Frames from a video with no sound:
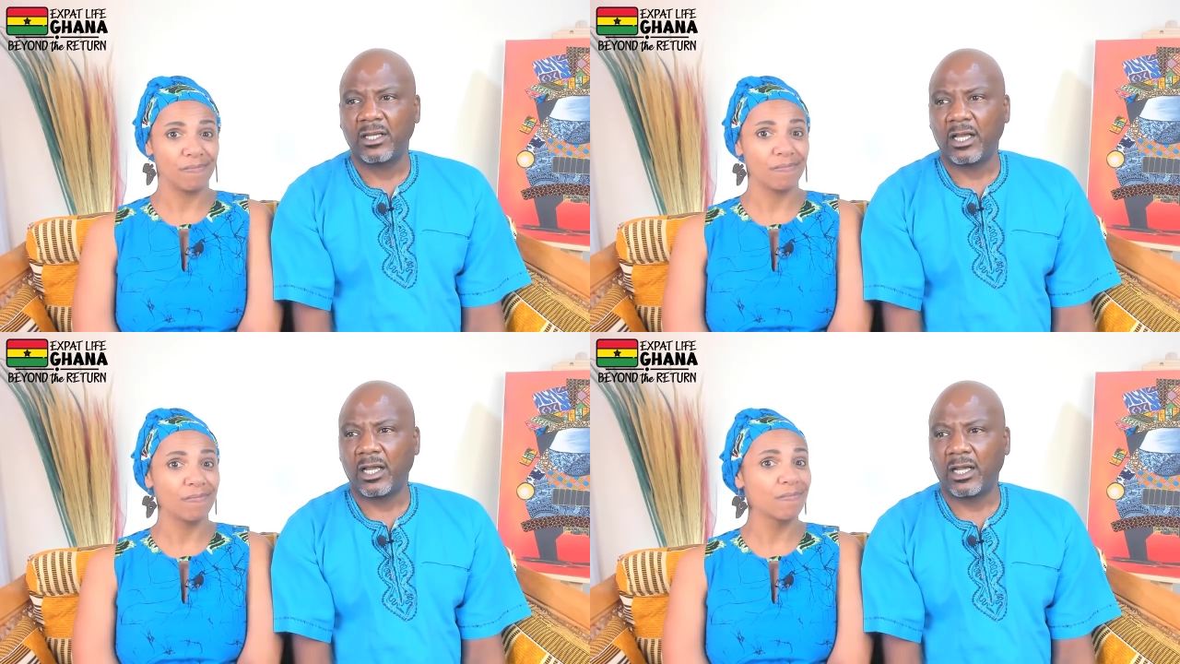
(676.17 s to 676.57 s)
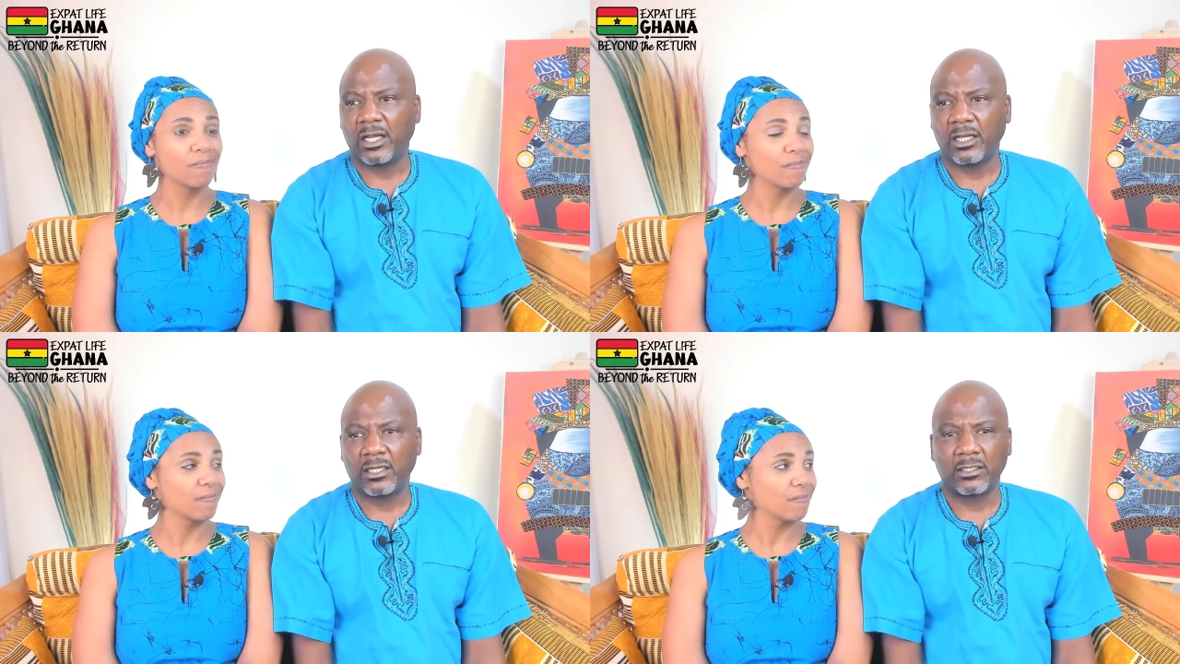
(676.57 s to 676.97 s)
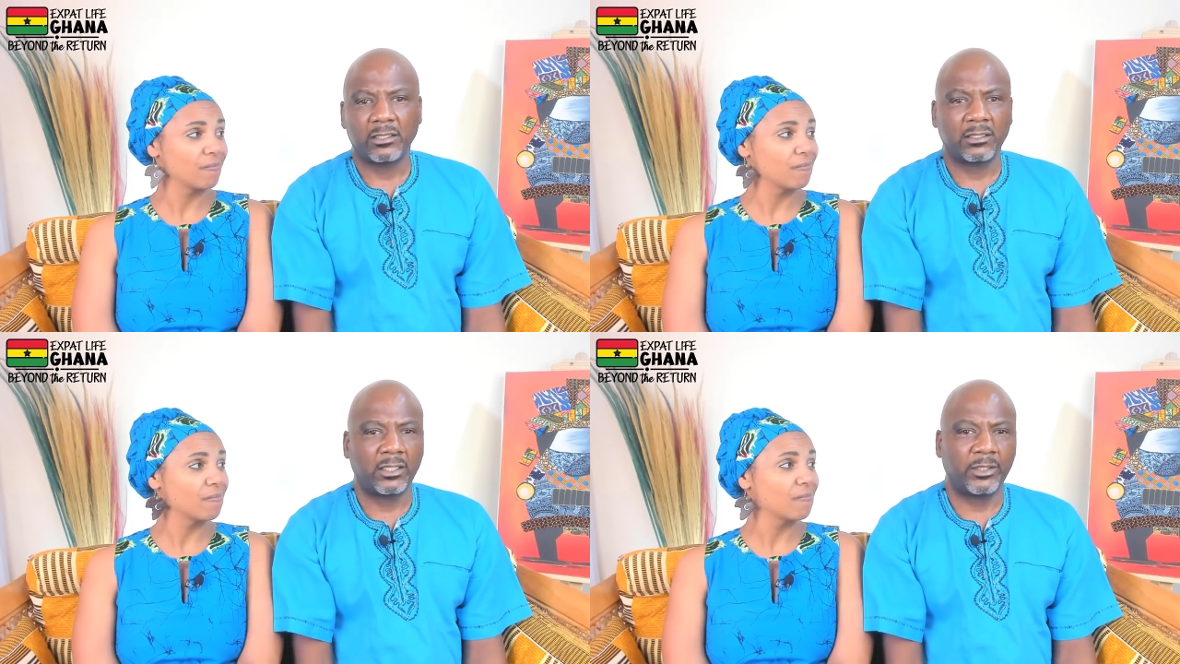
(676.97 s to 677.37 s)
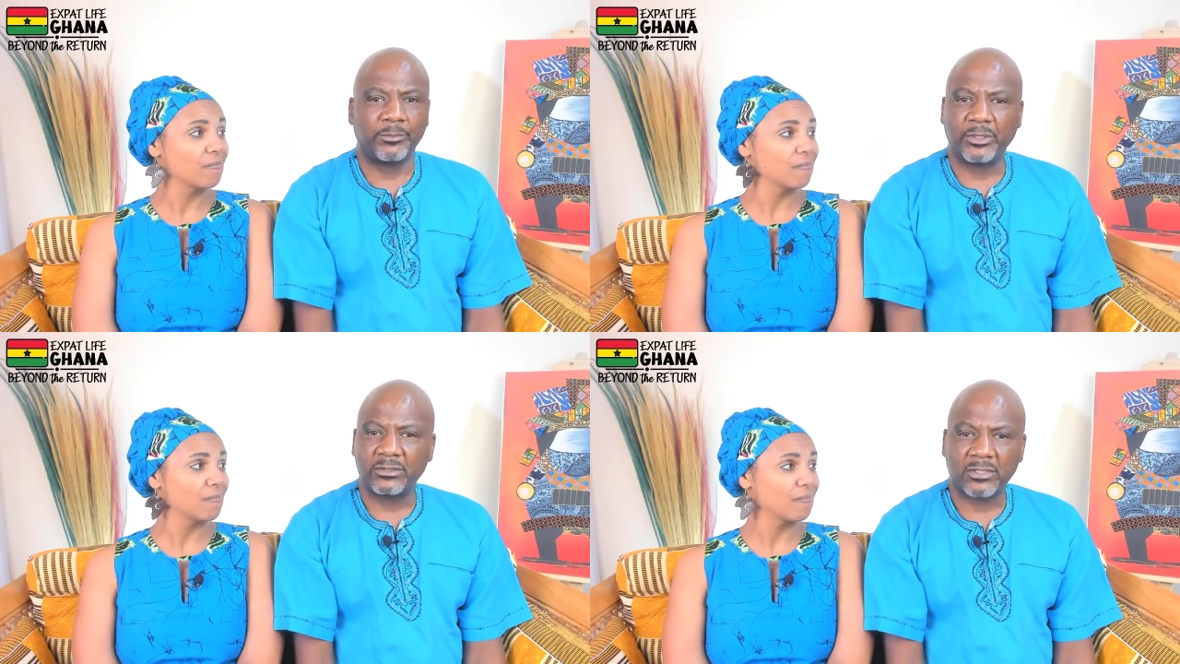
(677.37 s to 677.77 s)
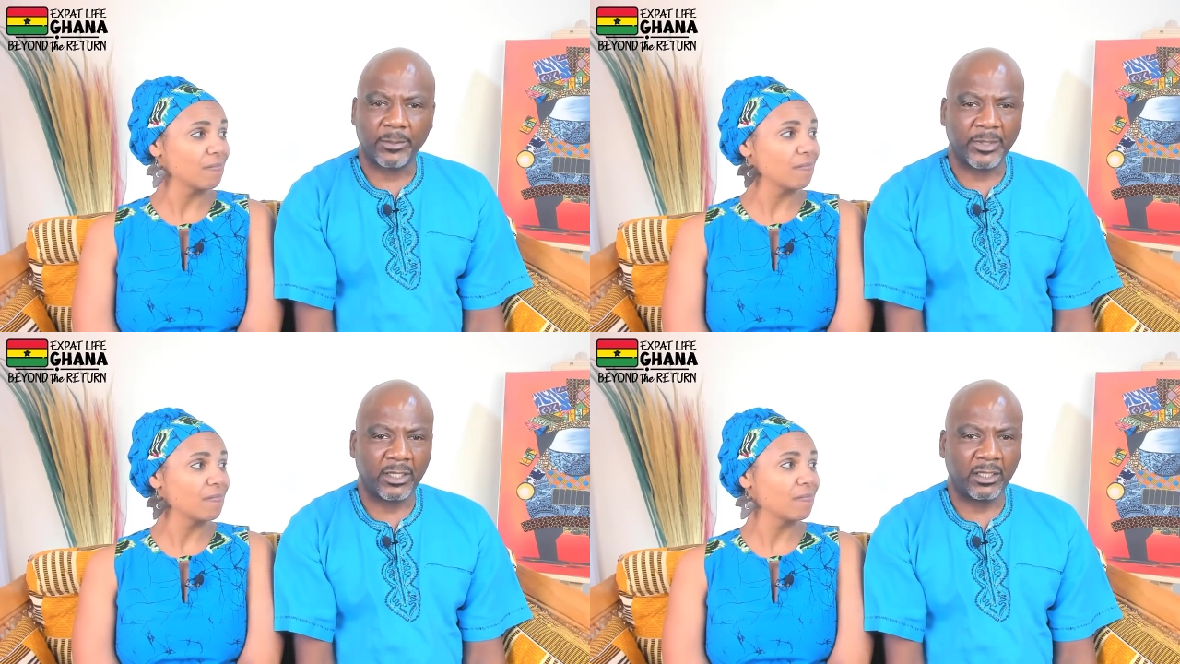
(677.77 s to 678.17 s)
Speaker 1: uh, MPs come
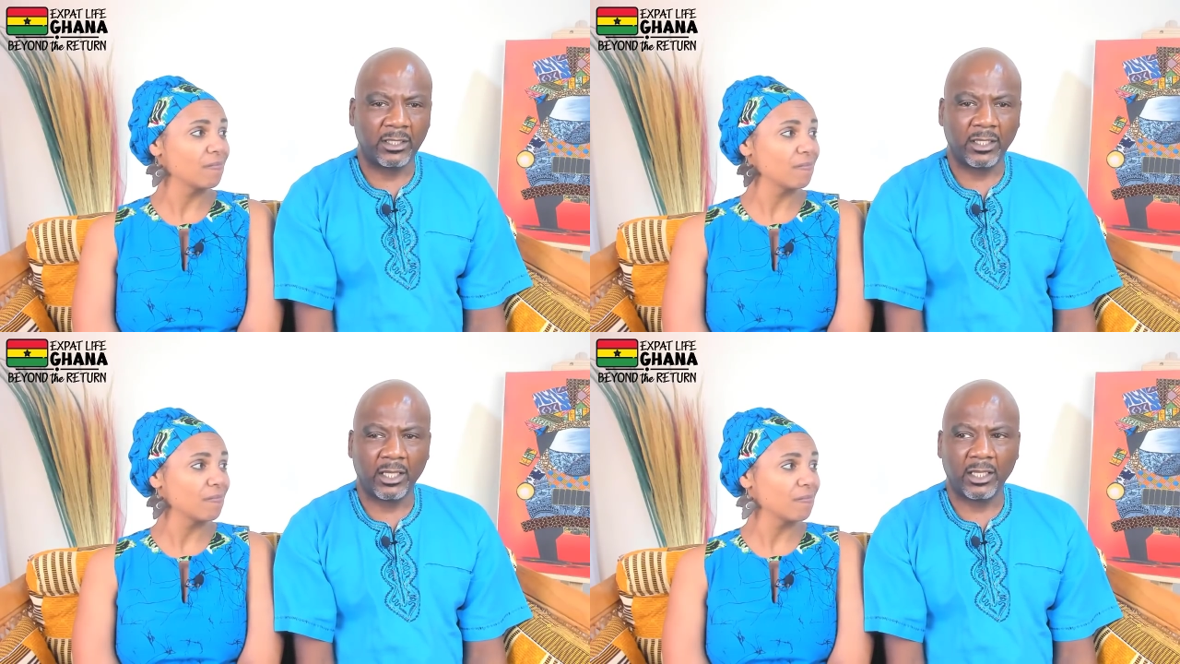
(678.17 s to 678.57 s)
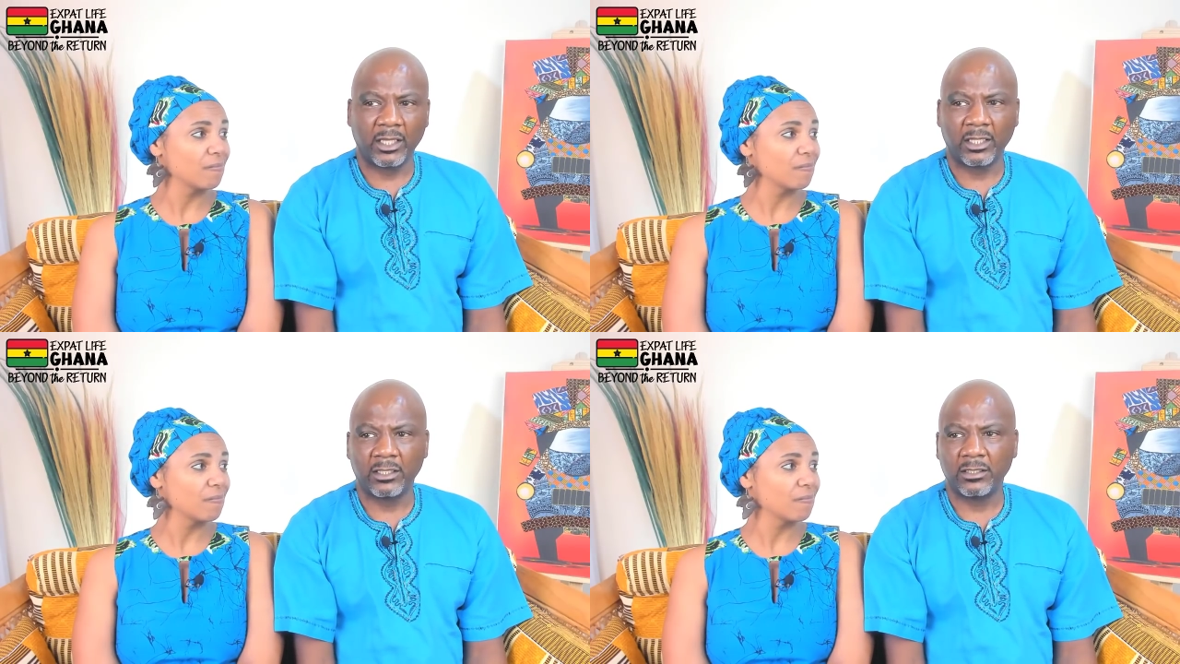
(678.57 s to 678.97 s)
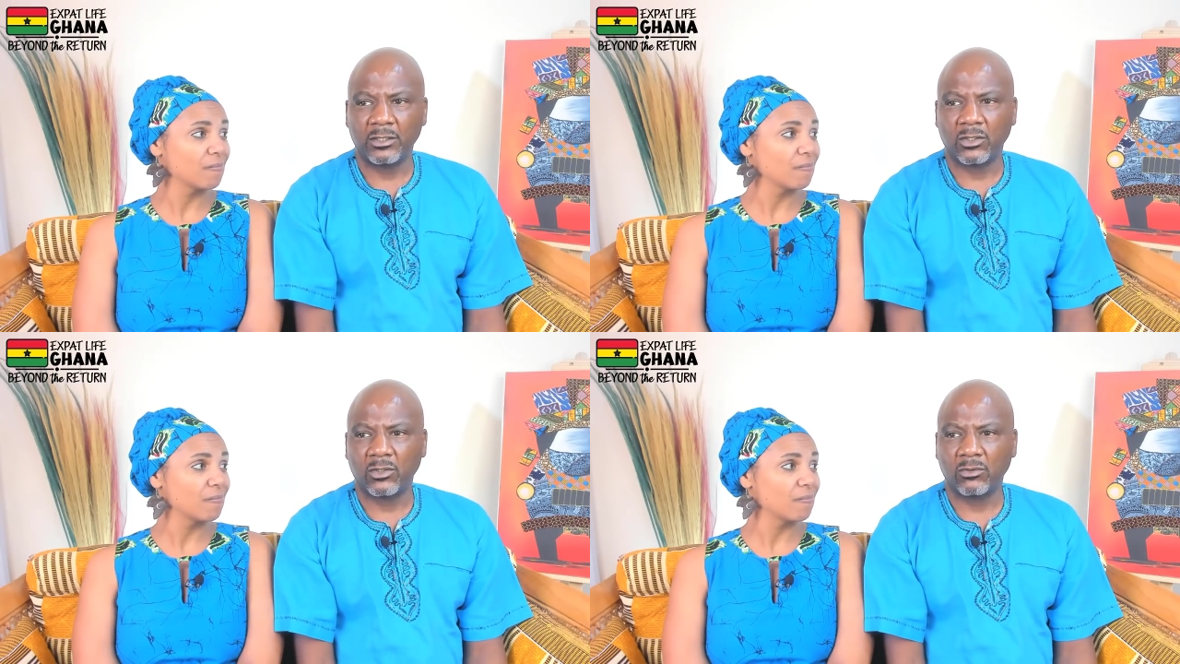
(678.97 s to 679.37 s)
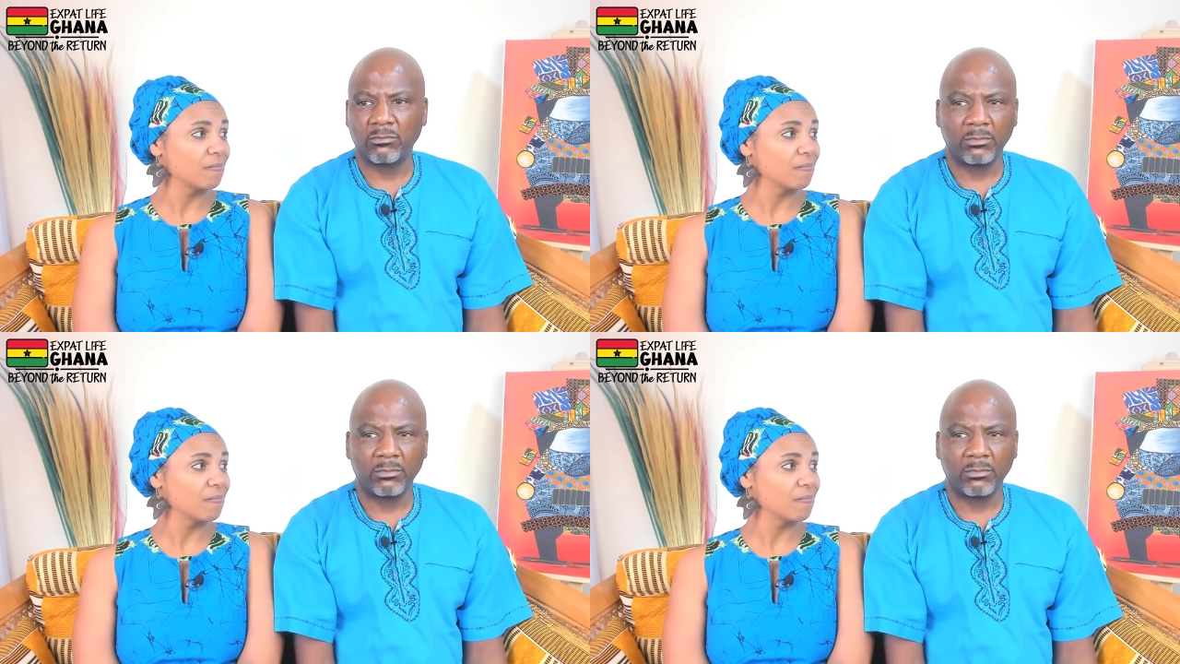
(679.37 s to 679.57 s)
in and you know